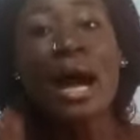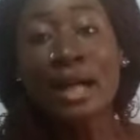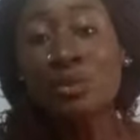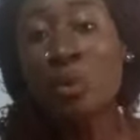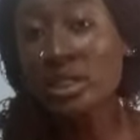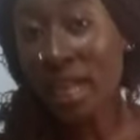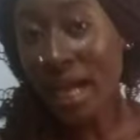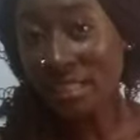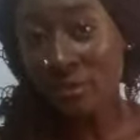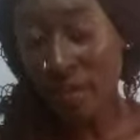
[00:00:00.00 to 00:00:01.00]
And
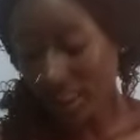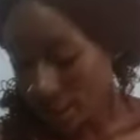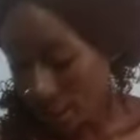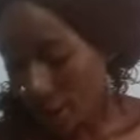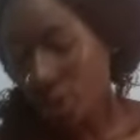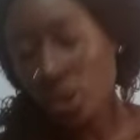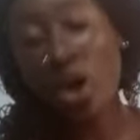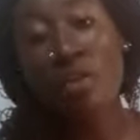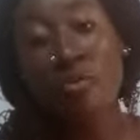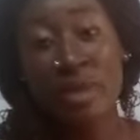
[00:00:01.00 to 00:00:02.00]
one advantage
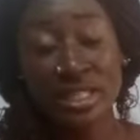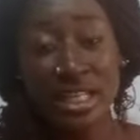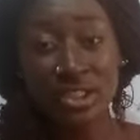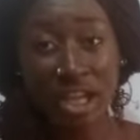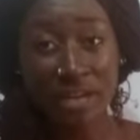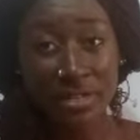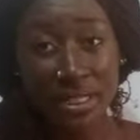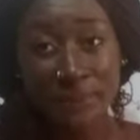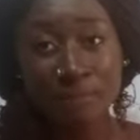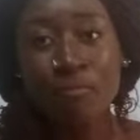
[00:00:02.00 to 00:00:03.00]
of pattern
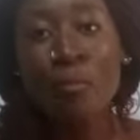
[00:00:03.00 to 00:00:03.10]
drafting